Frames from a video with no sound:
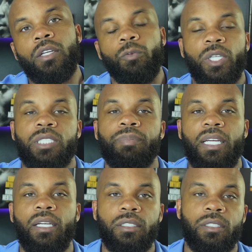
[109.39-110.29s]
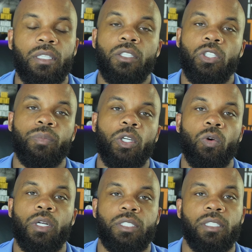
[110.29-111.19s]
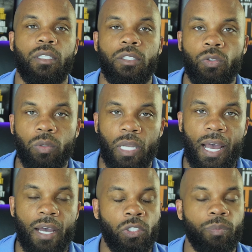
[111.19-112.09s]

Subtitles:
Which means you've been going to the Uline,